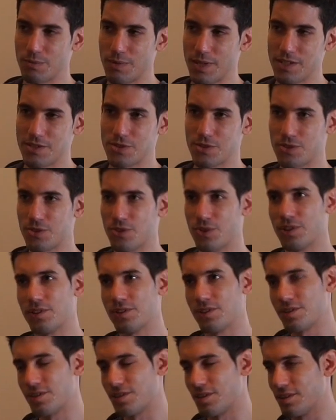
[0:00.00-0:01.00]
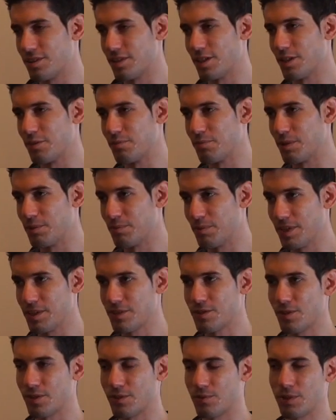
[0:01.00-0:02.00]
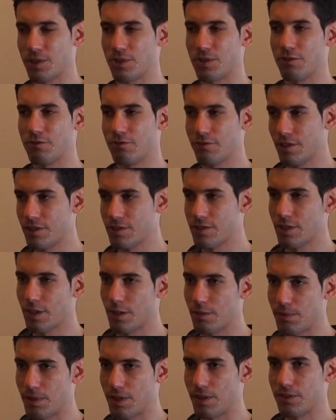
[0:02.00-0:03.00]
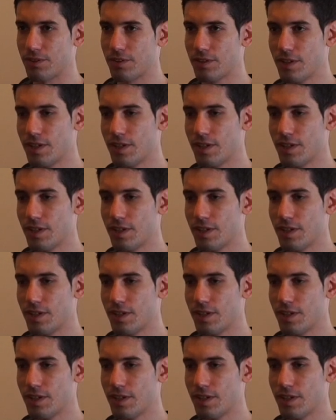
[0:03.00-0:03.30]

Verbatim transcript: based on your interest in them, based on what your friends care about,